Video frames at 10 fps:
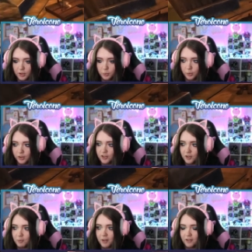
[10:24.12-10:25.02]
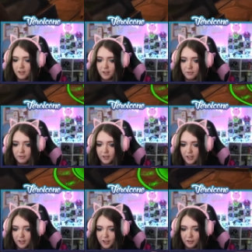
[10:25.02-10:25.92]
we're just basically
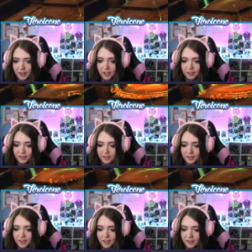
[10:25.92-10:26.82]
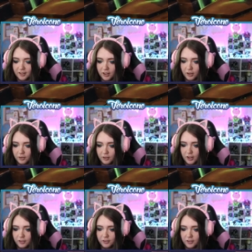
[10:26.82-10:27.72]
flailing around and- oh
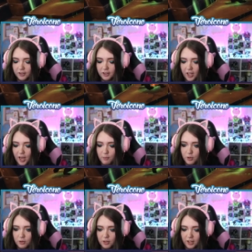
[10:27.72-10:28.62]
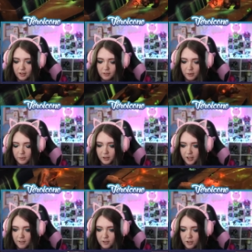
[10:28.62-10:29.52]
no. I'm rooted! What will I
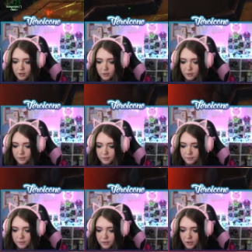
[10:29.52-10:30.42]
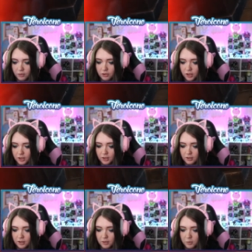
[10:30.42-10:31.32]
ever do? Oh shit, I
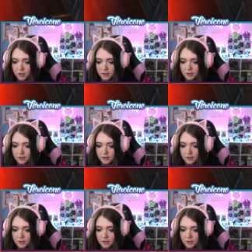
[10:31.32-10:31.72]
actually get poisoned